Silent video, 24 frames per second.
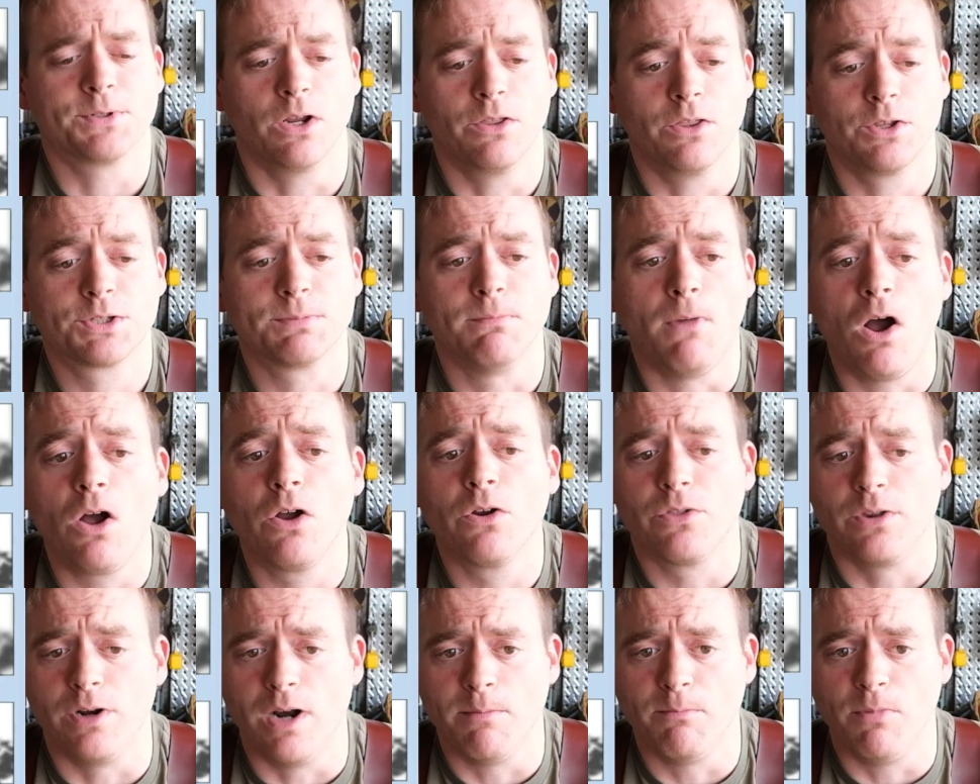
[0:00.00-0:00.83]

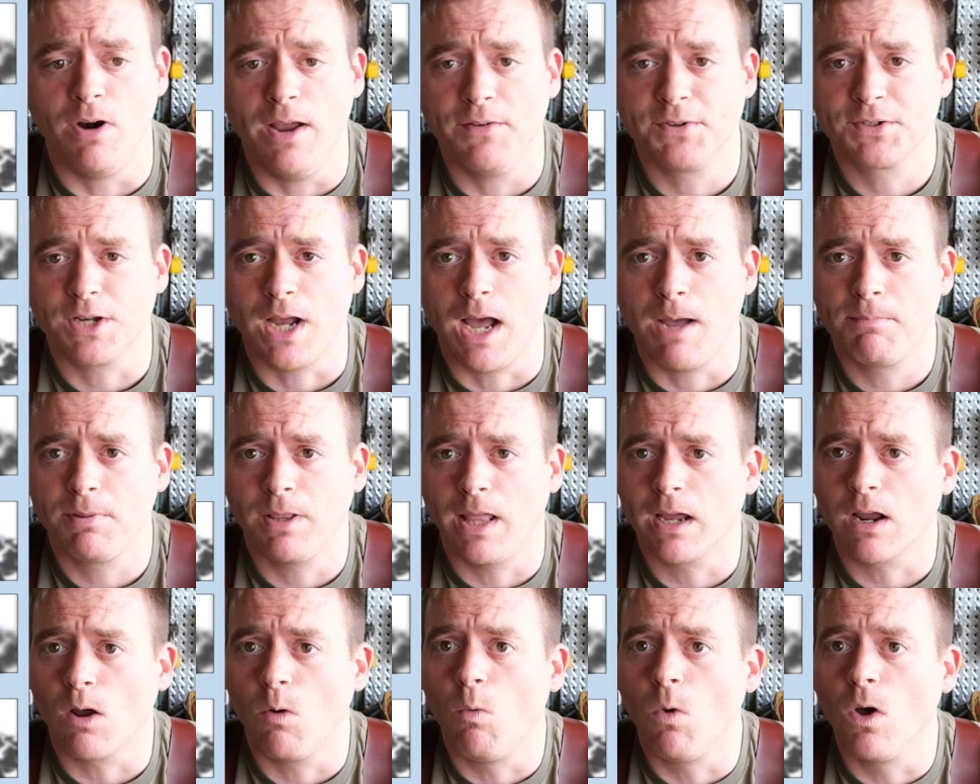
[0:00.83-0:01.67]
smaller the number f-stop,
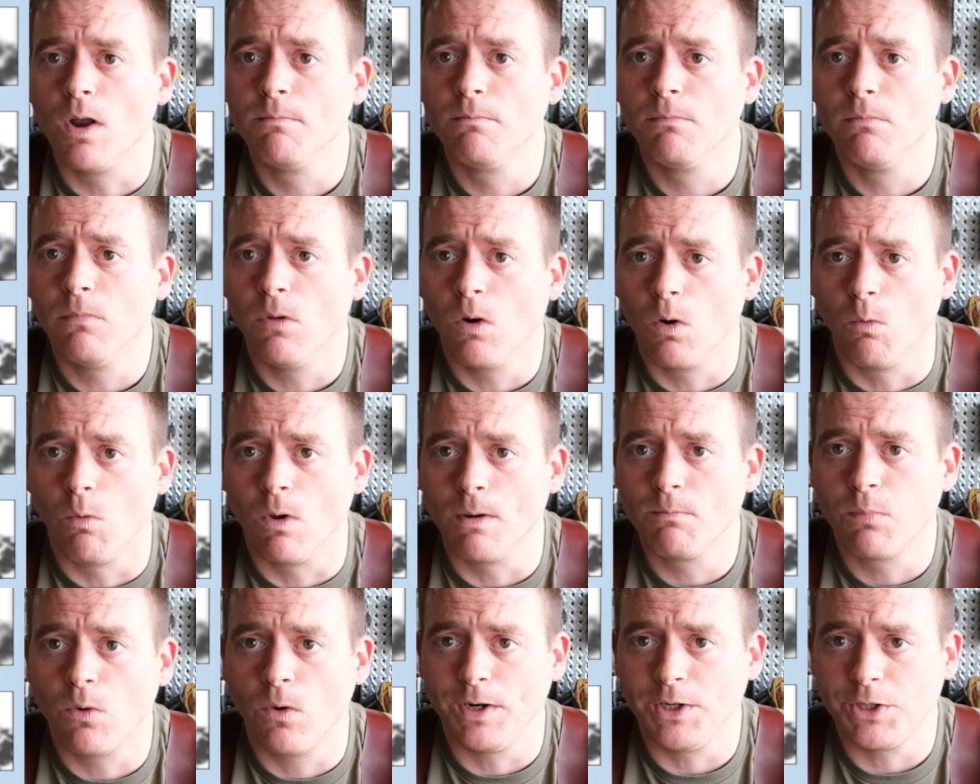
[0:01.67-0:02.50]
like 1 or
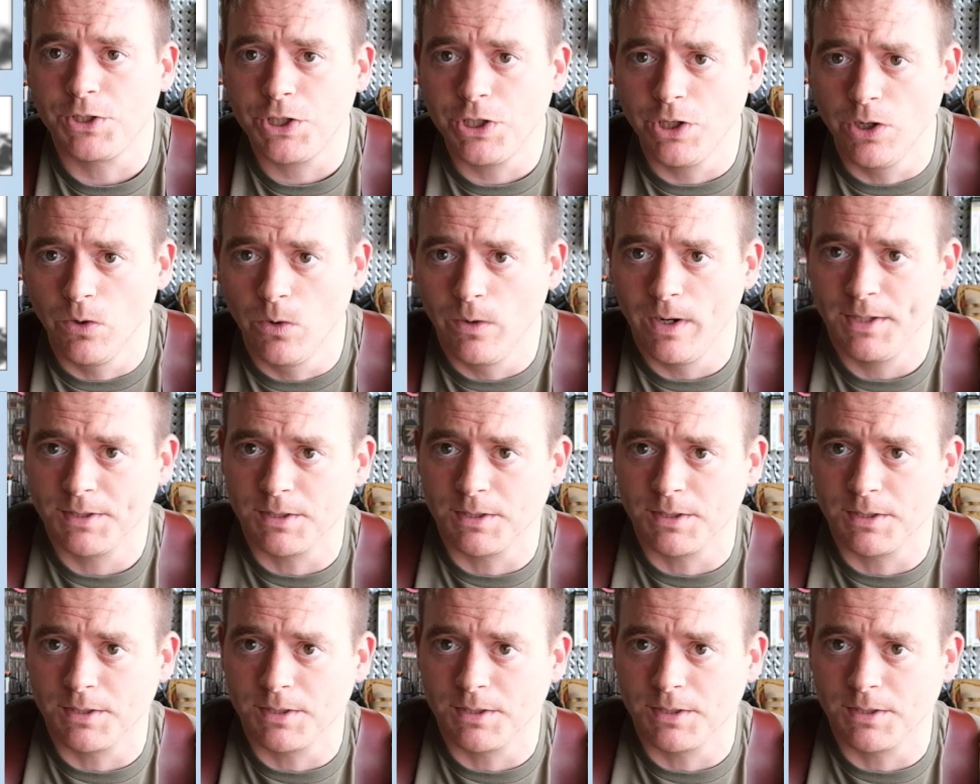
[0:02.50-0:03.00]
1.2,